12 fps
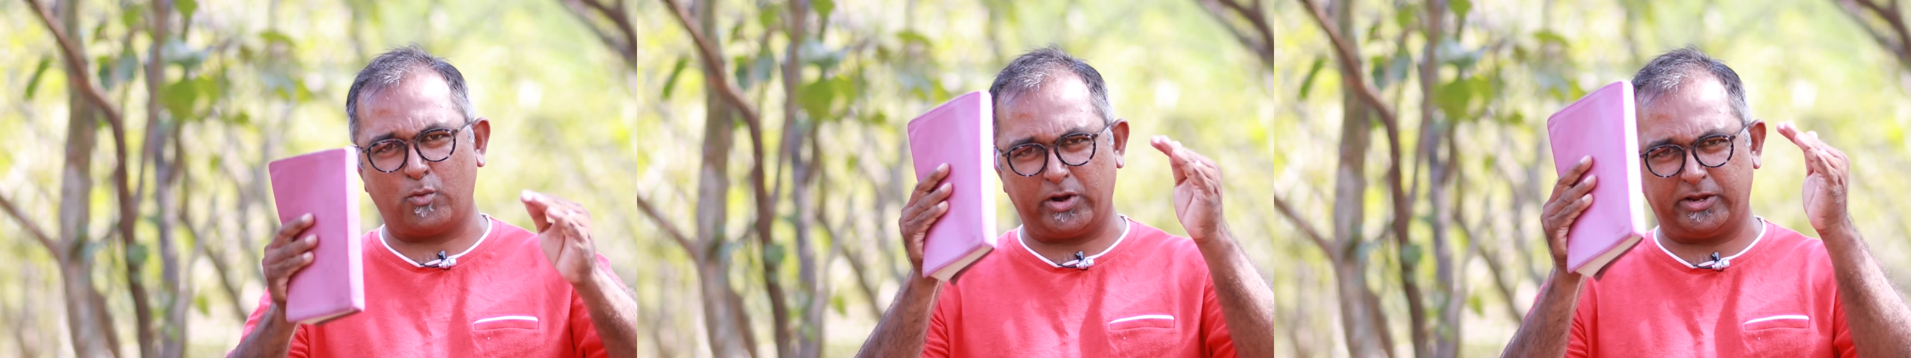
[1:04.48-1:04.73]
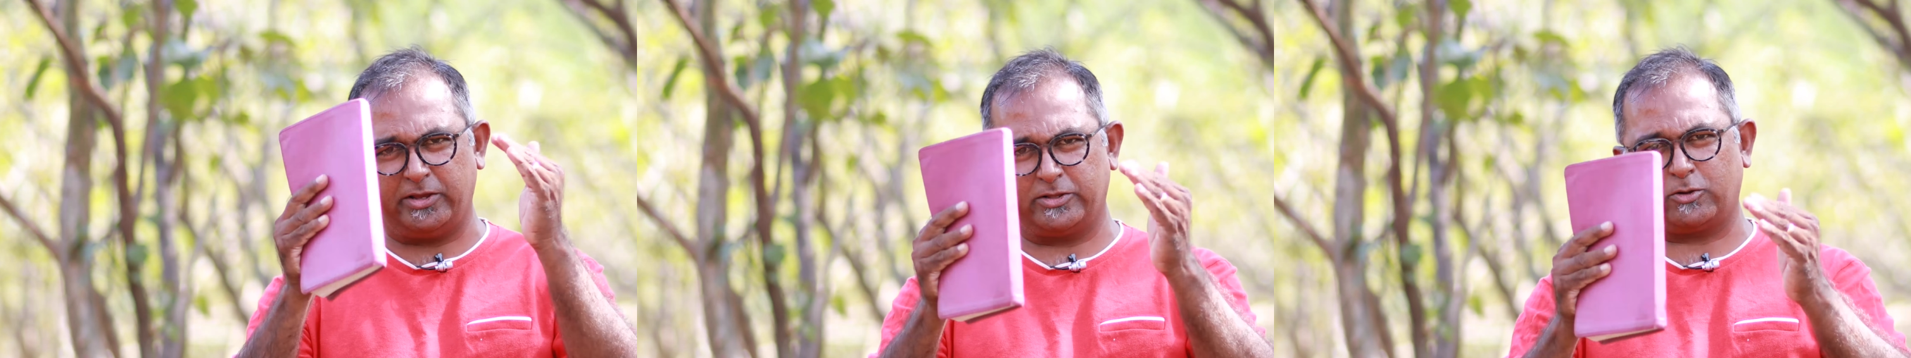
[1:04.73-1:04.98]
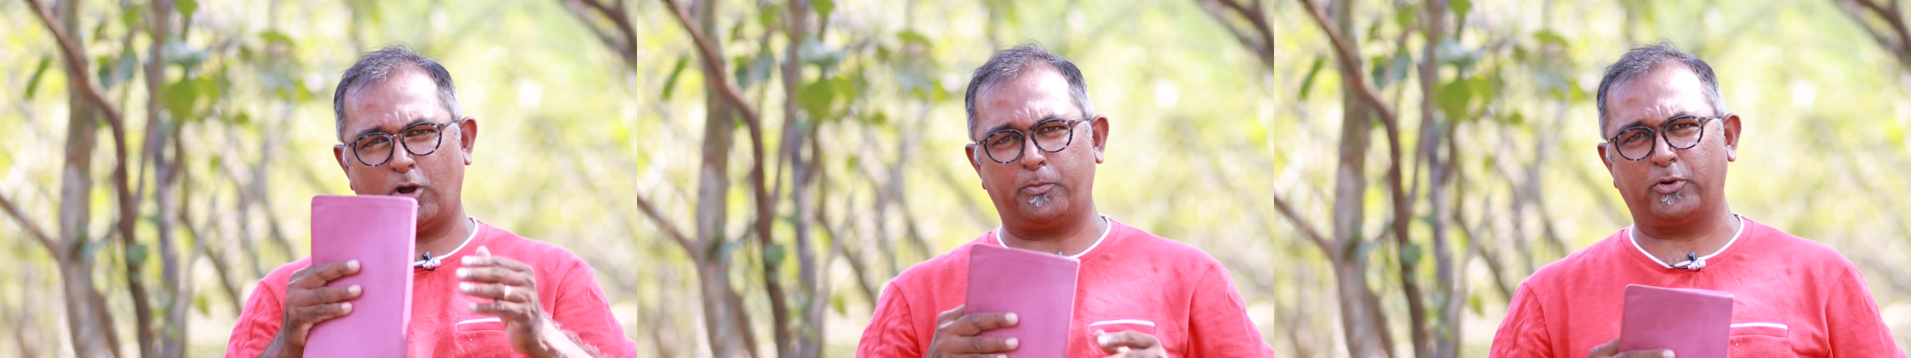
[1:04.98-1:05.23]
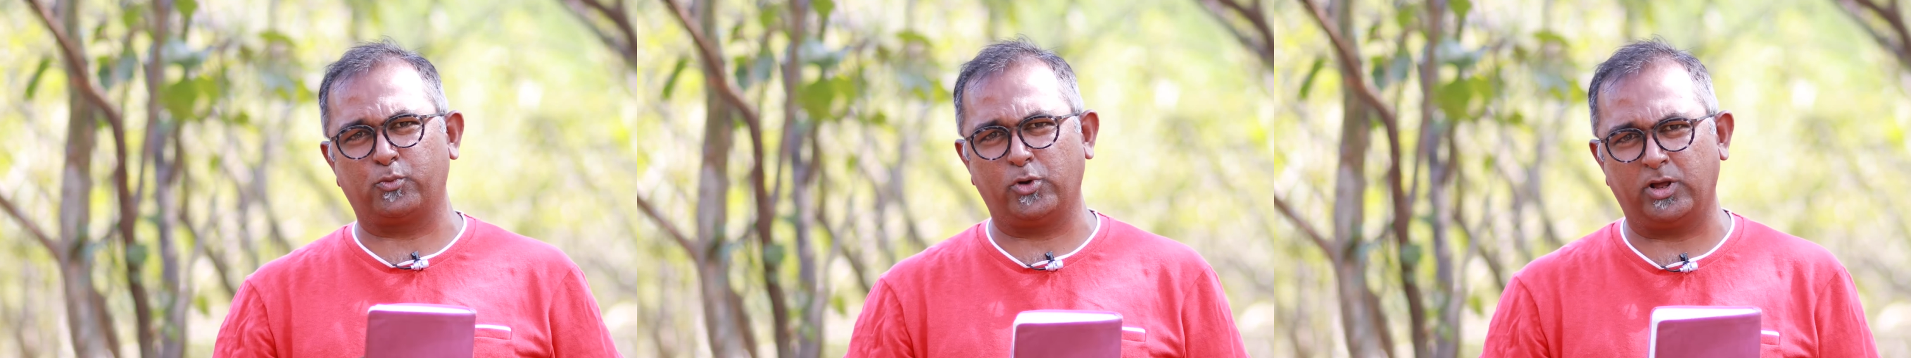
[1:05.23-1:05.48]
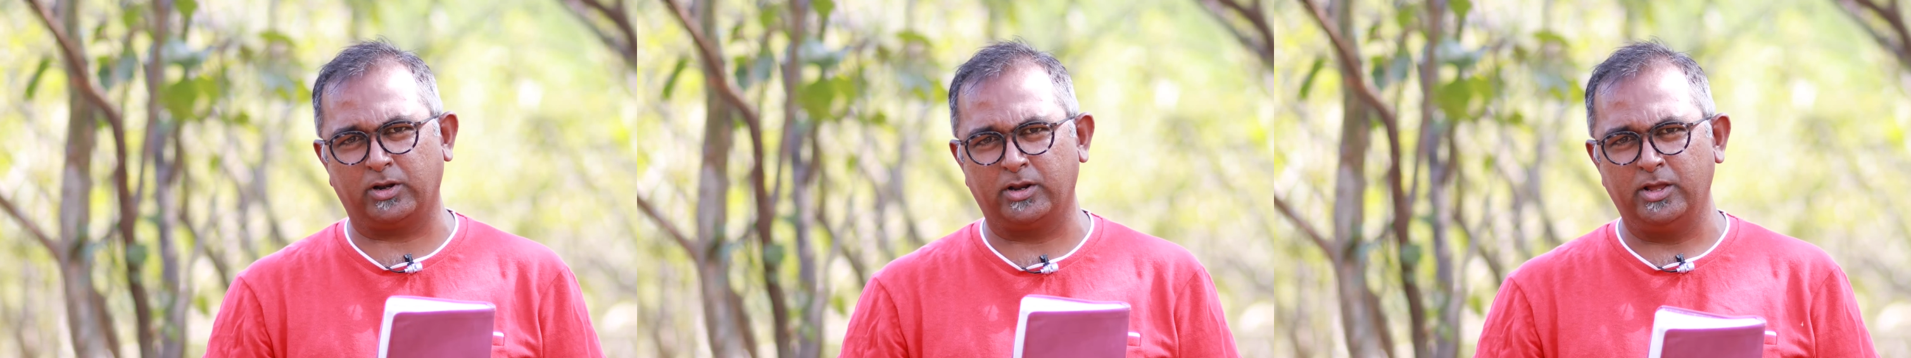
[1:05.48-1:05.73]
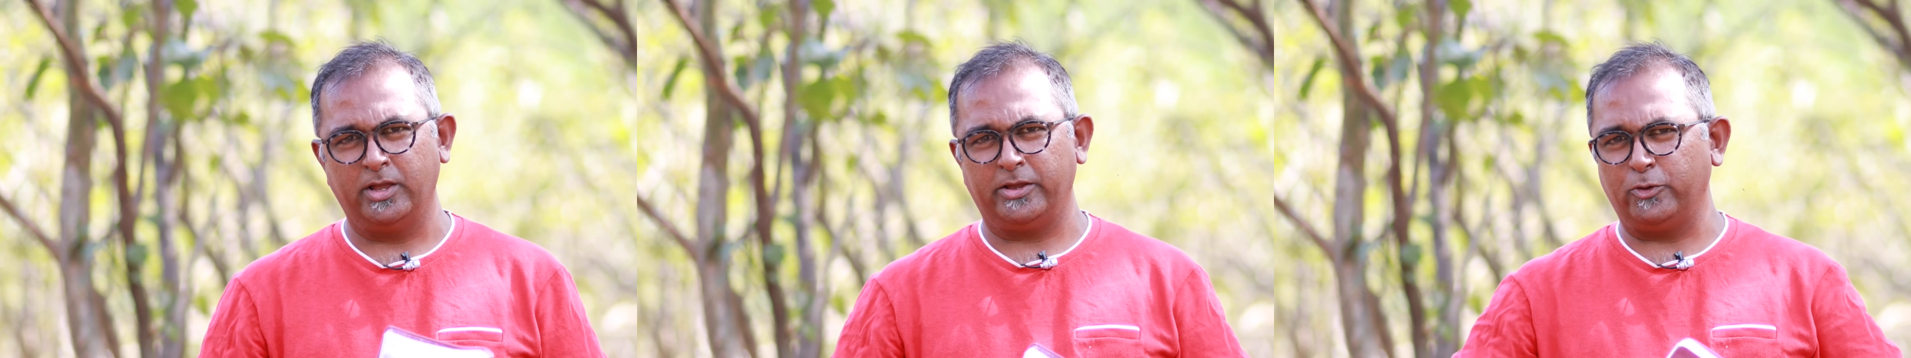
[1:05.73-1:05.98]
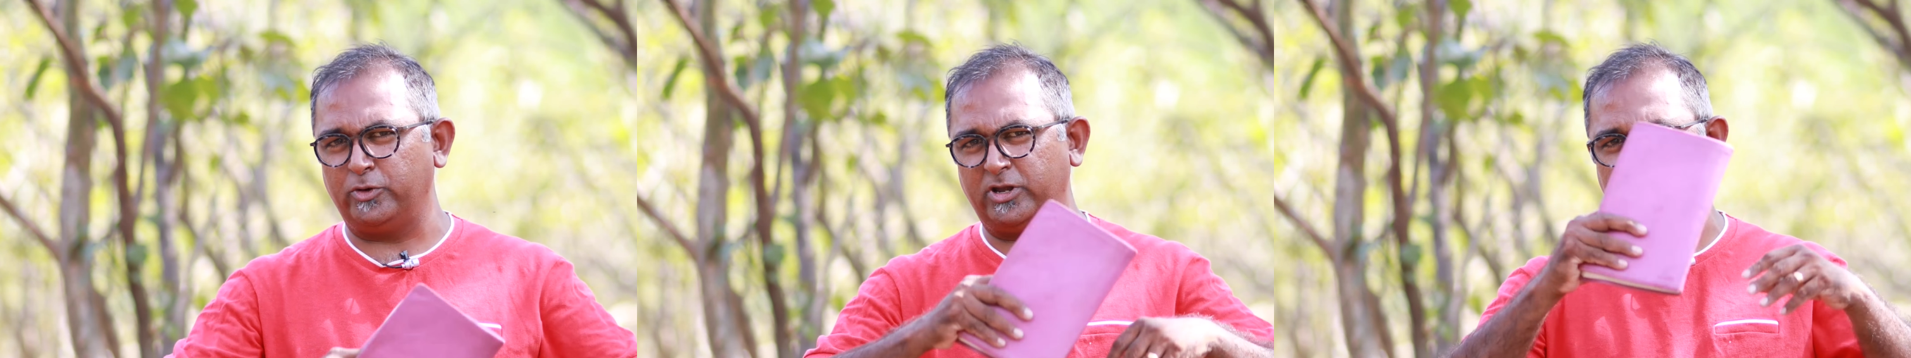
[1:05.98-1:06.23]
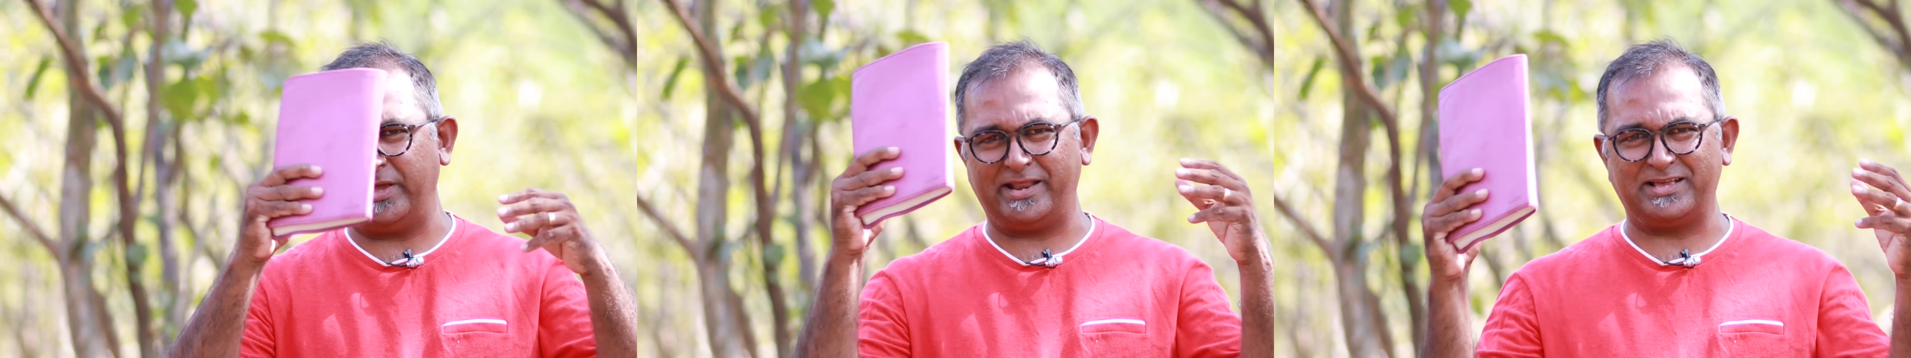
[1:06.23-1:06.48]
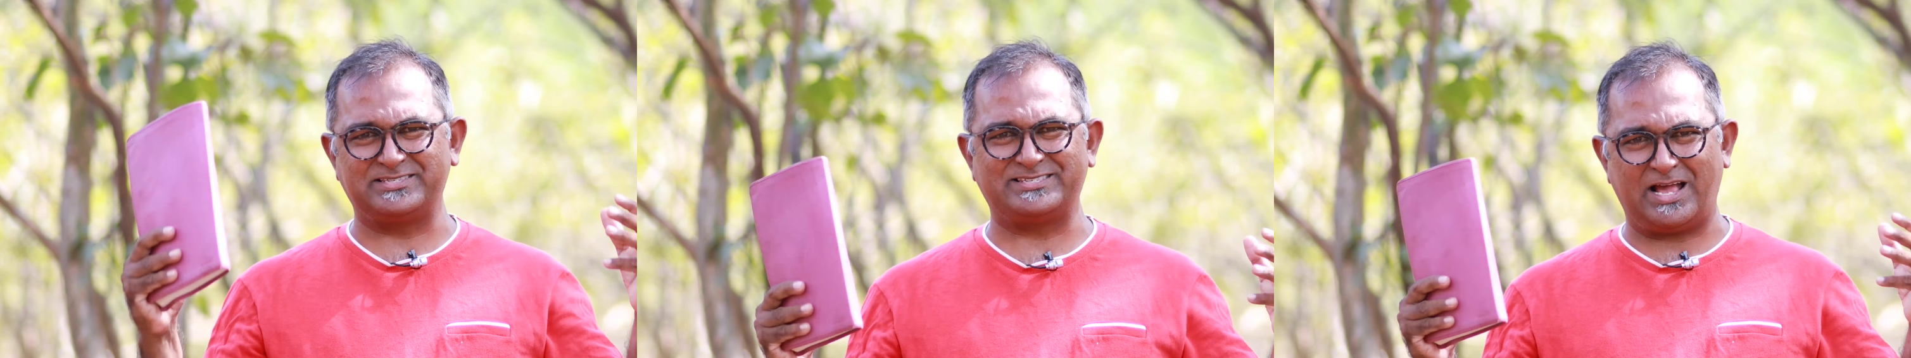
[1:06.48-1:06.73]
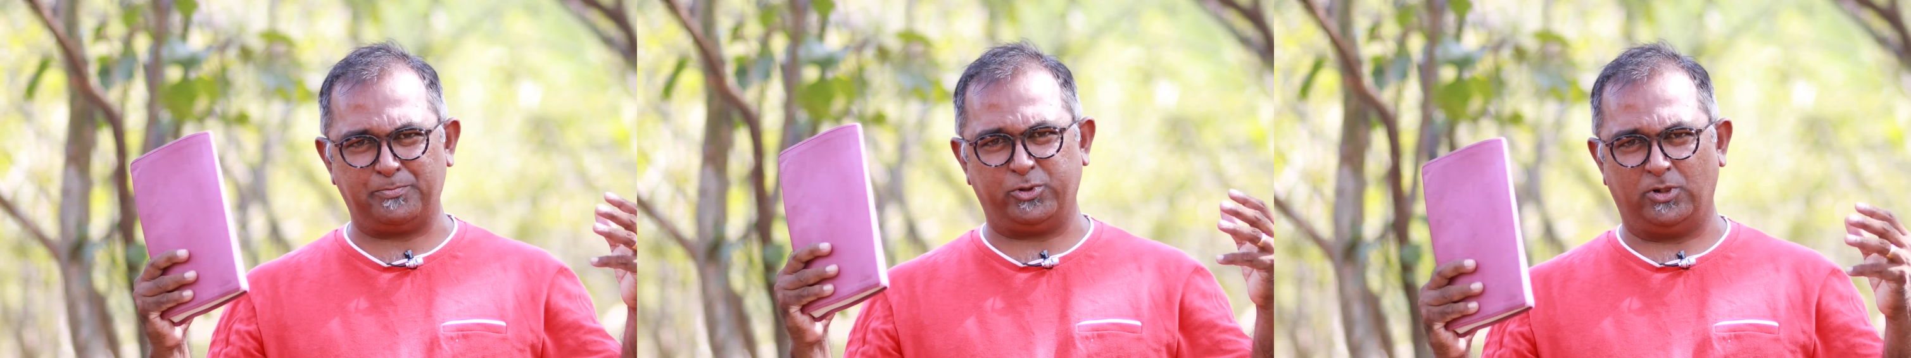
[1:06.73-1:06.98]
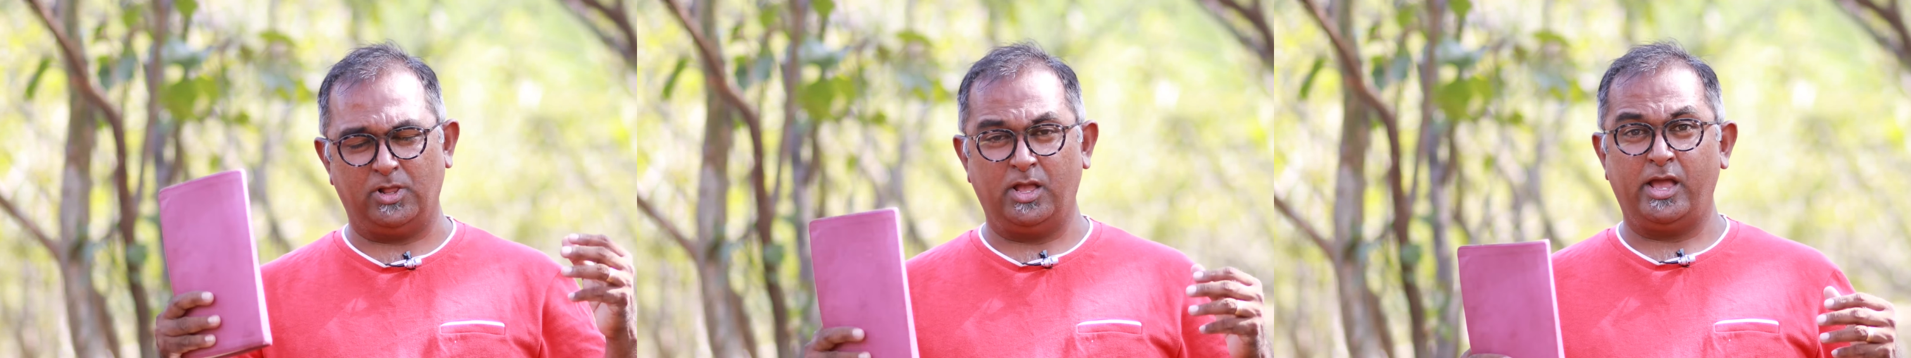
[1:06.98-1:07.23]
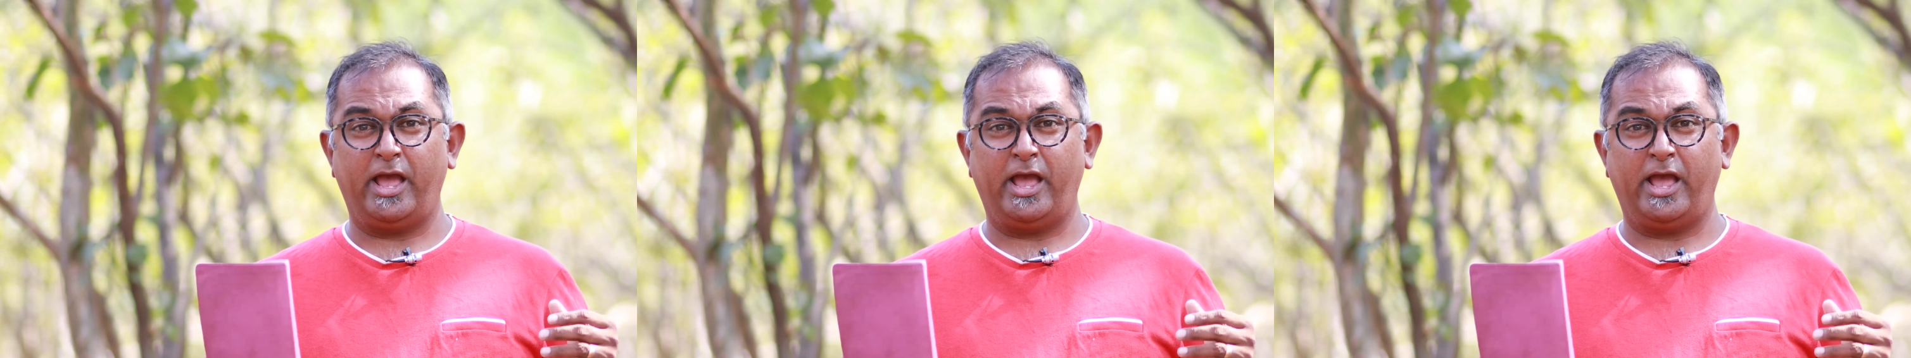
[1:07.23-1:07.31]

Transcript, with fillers: working in the corporate world, you need to be an example.